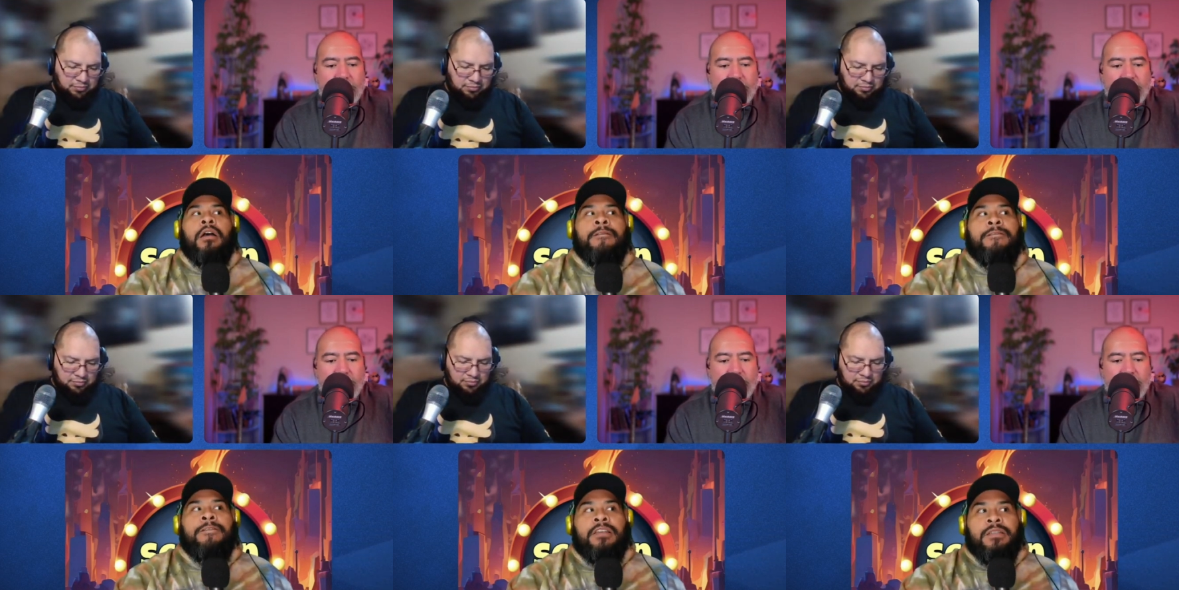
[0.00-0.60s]

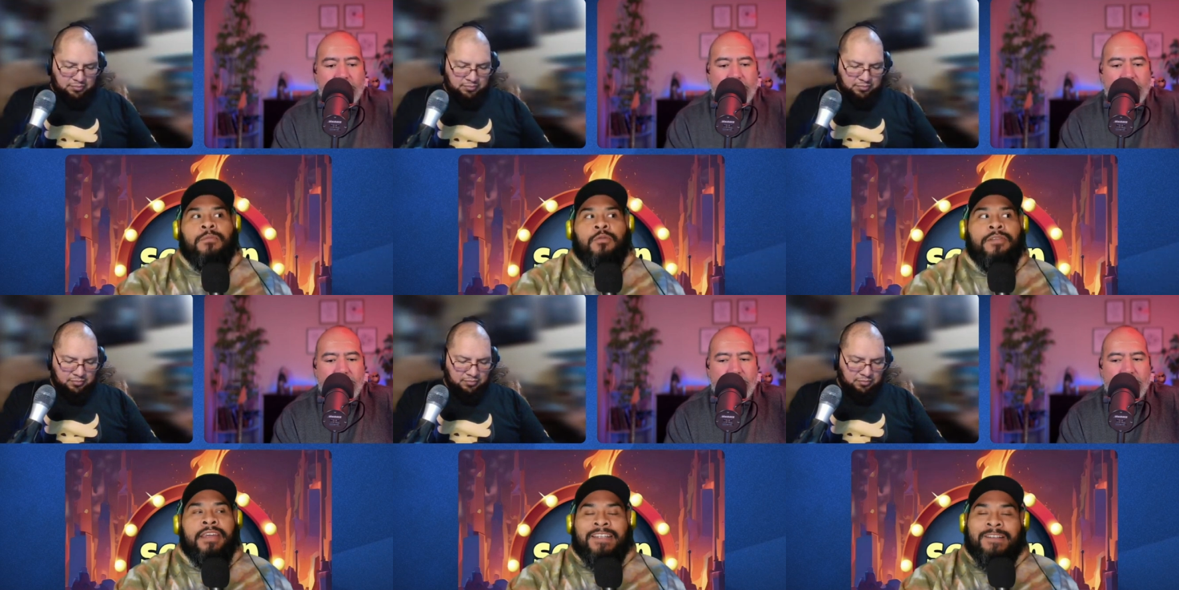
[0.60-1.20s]
Speaker 1: of this
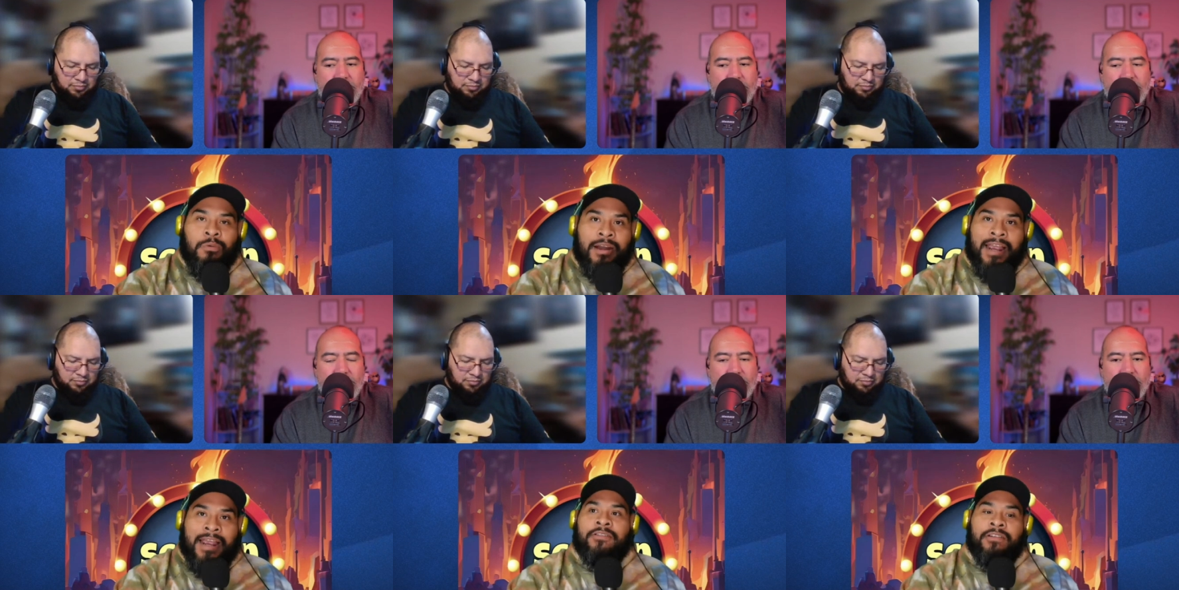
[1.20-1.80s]
movie is
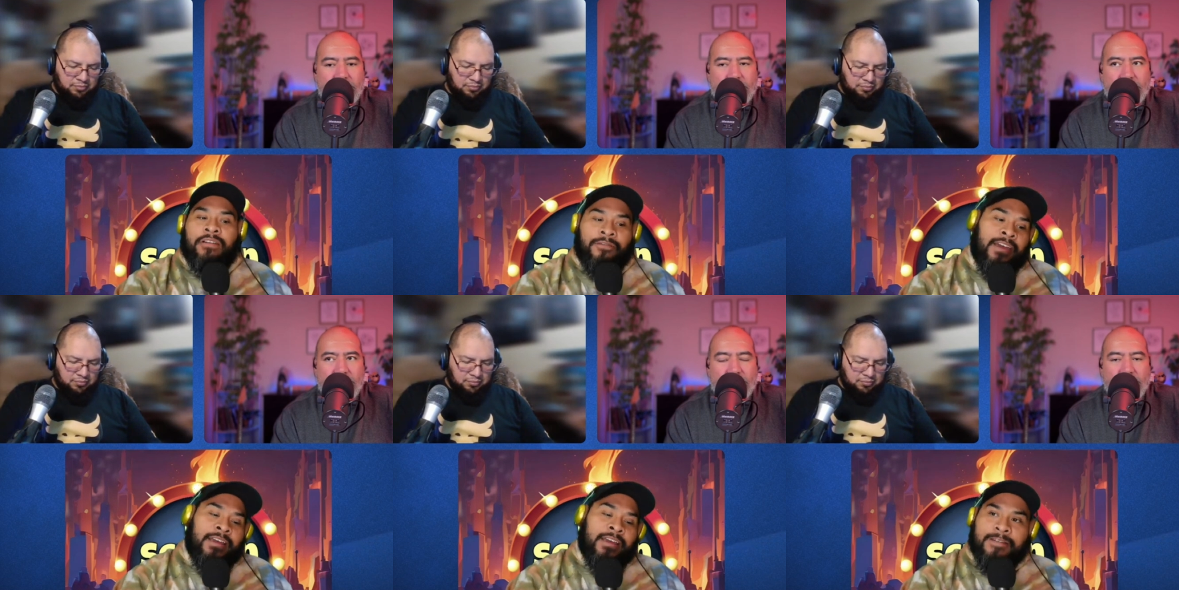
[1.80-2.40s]
practical
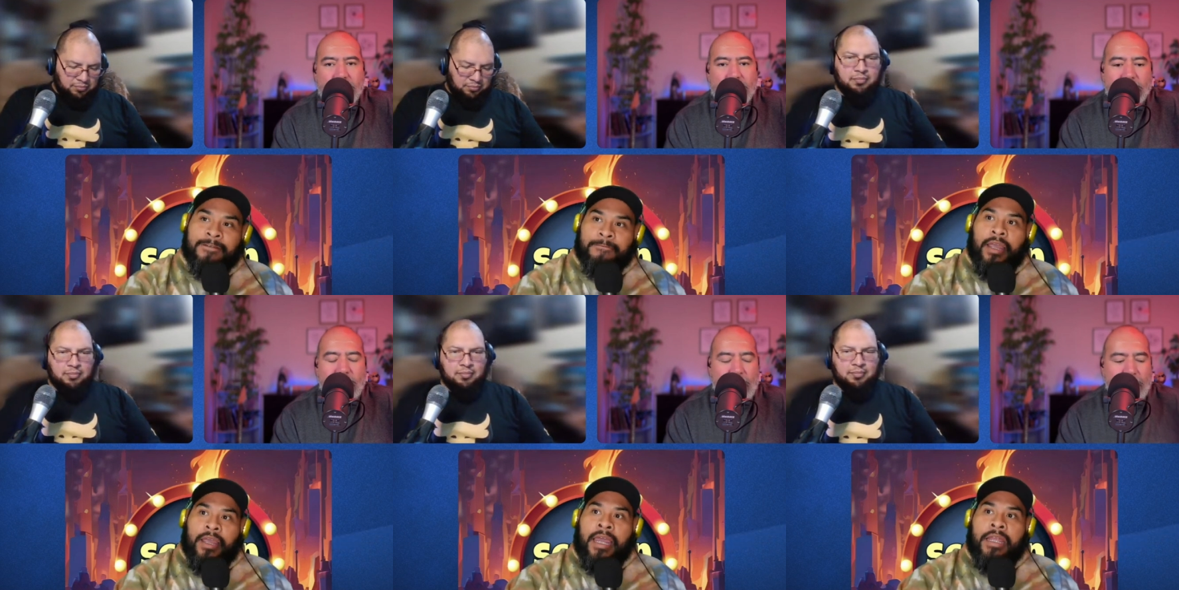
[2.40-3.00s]
effects.
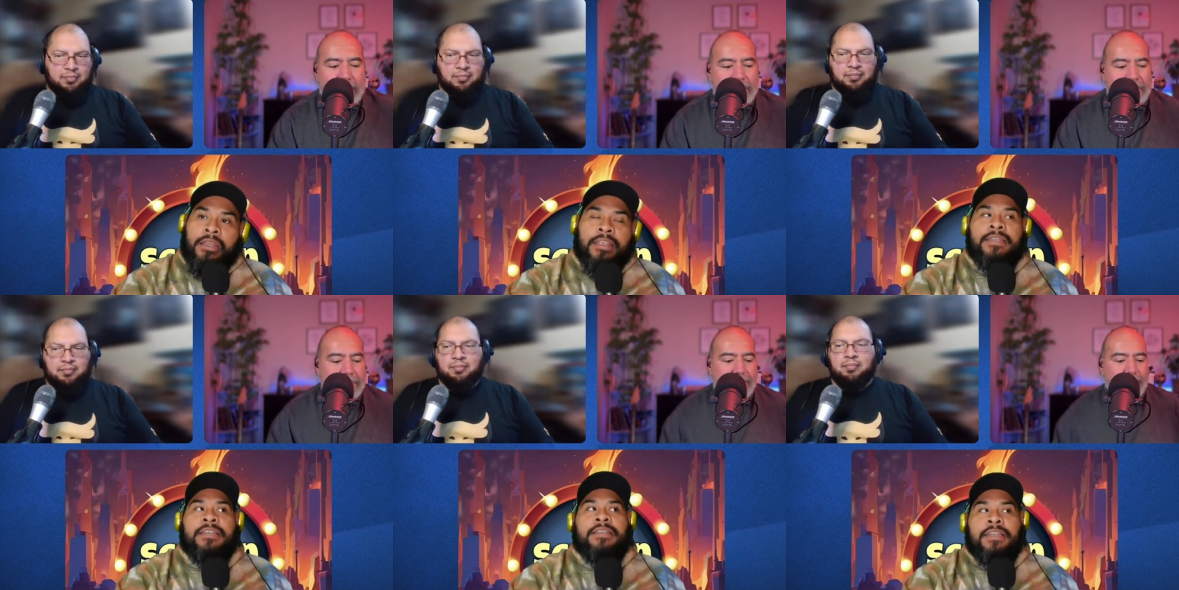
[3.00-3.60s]
Yeah. And
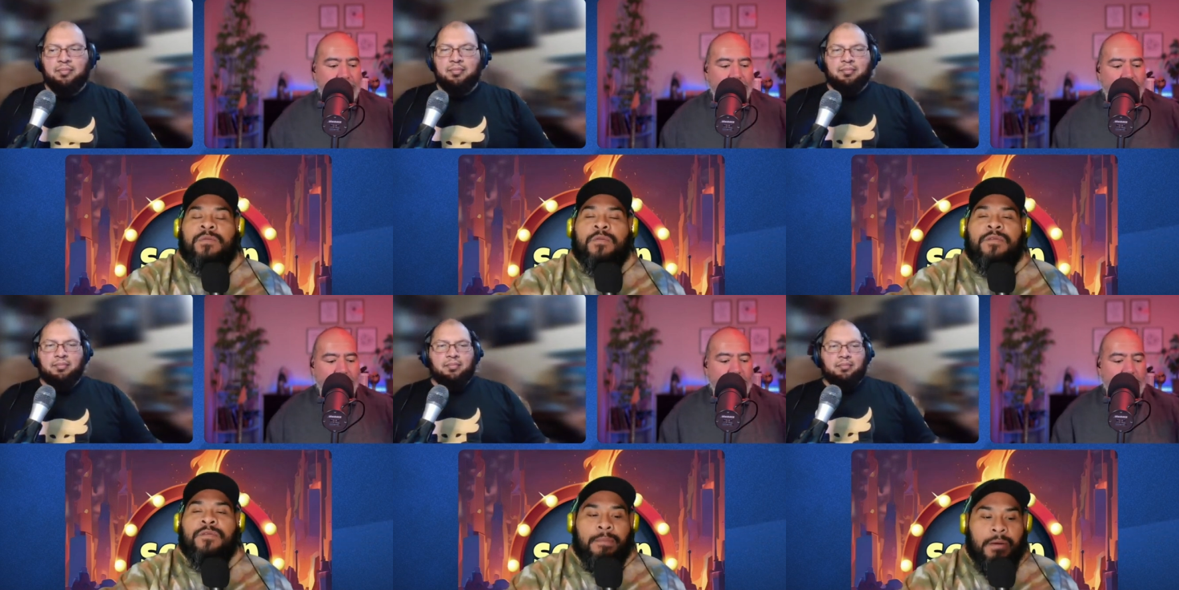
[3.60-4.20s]
this is this
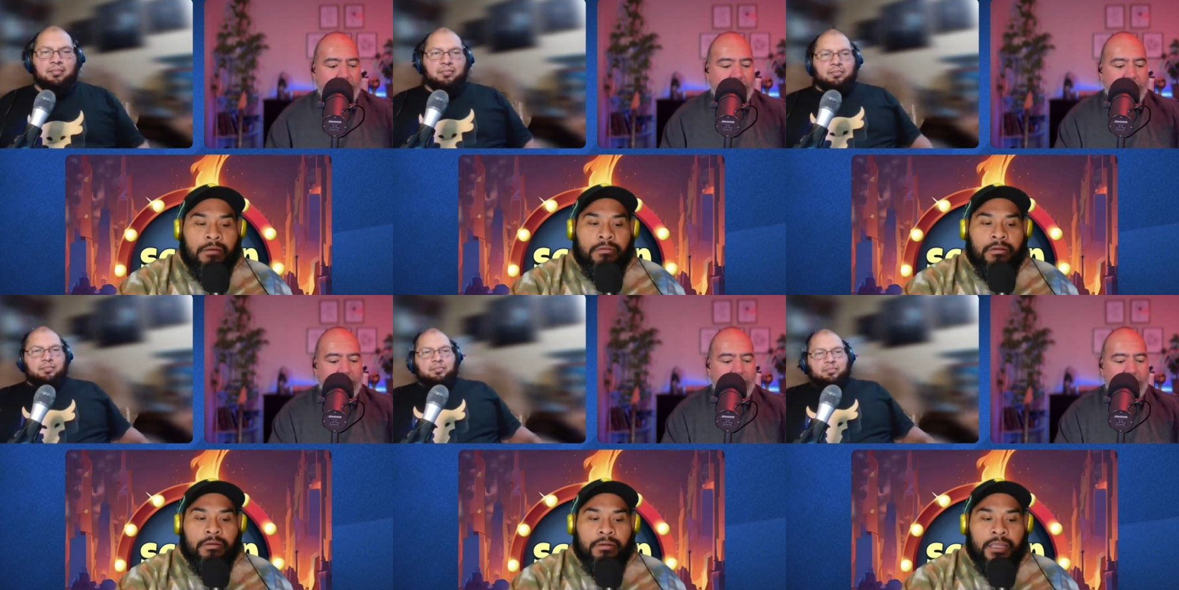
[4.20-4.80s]
movie came
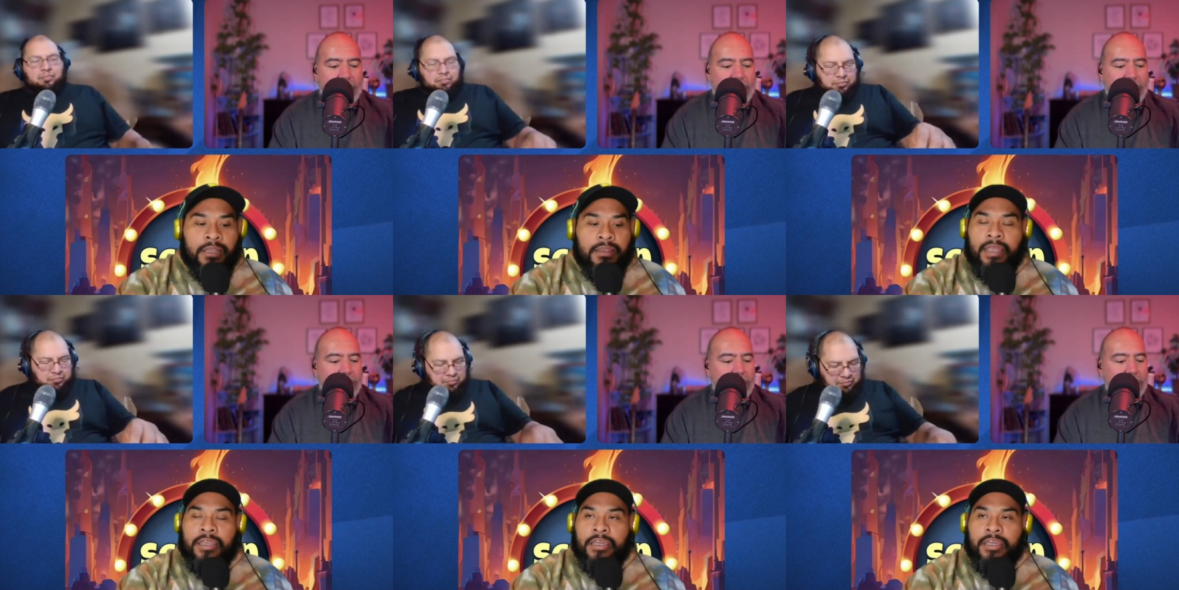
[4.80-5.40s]
out in
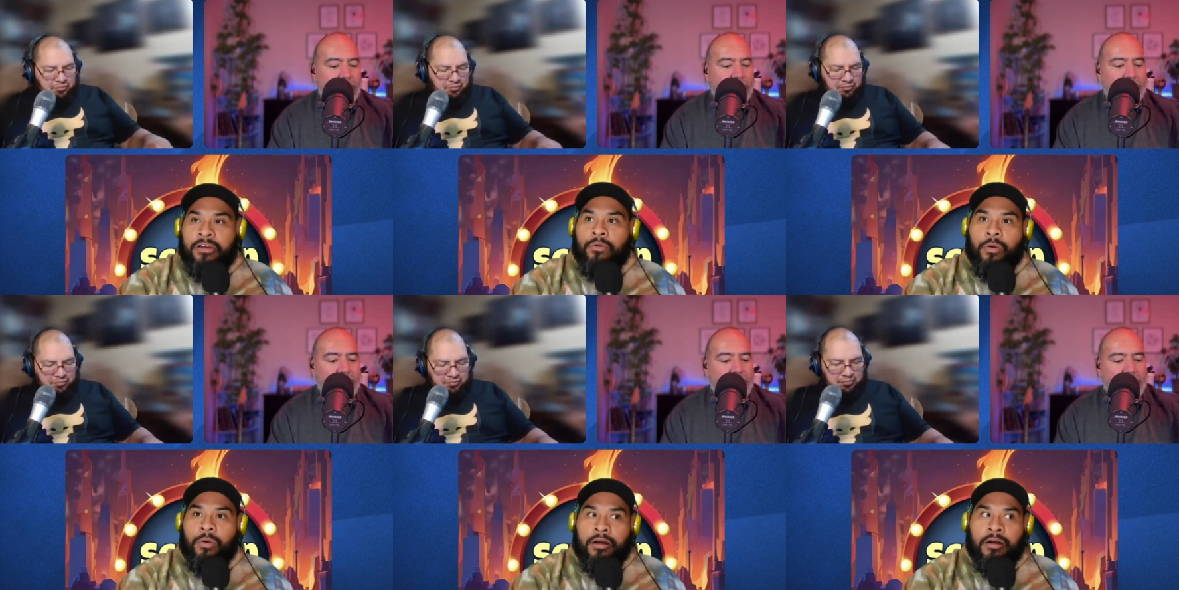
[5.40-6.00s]
that year
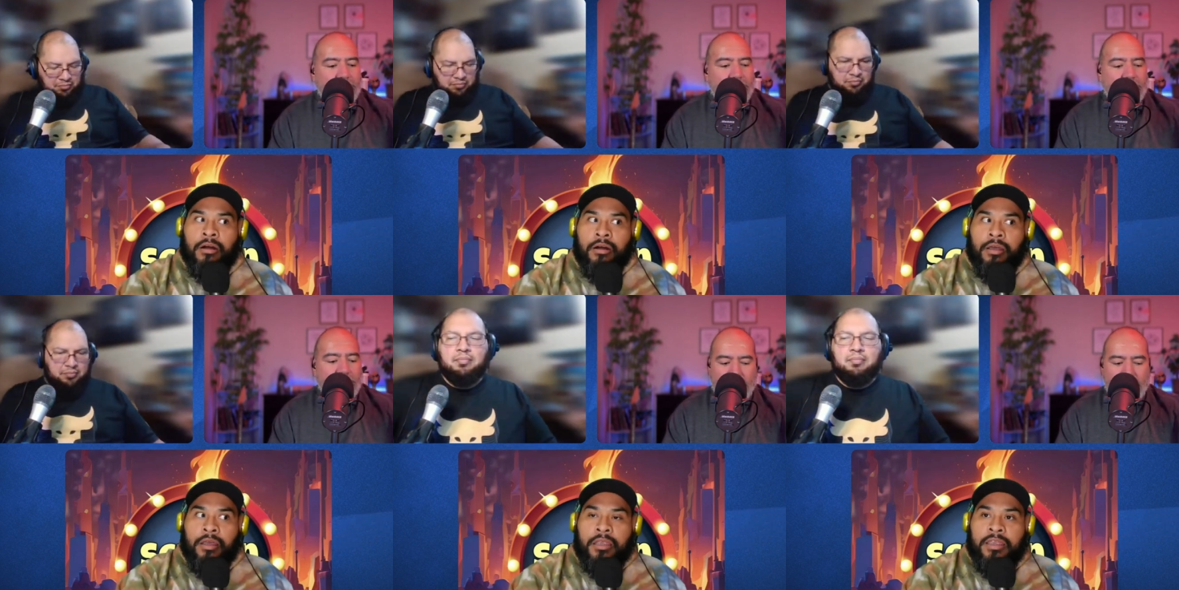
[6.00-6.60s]
where
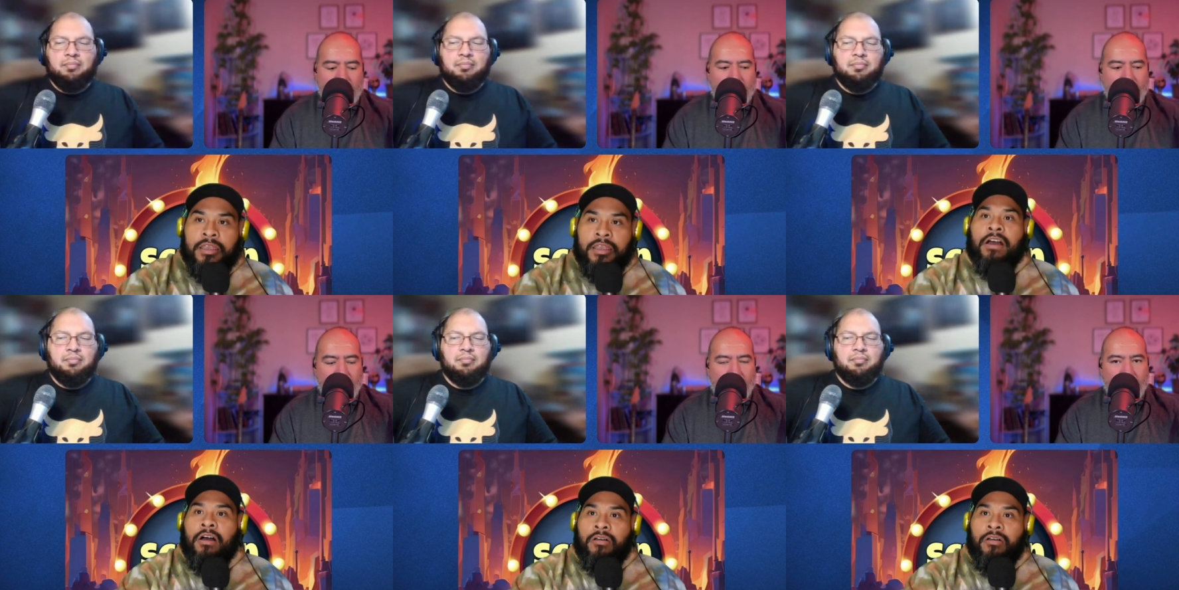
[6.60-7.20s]
they
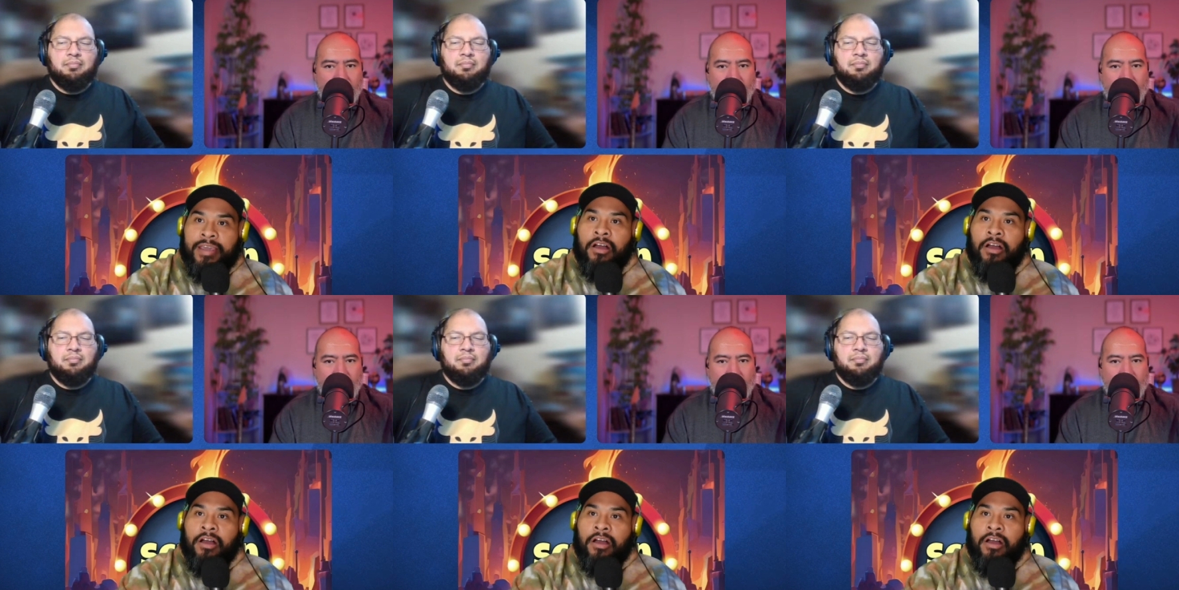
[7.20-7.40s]
called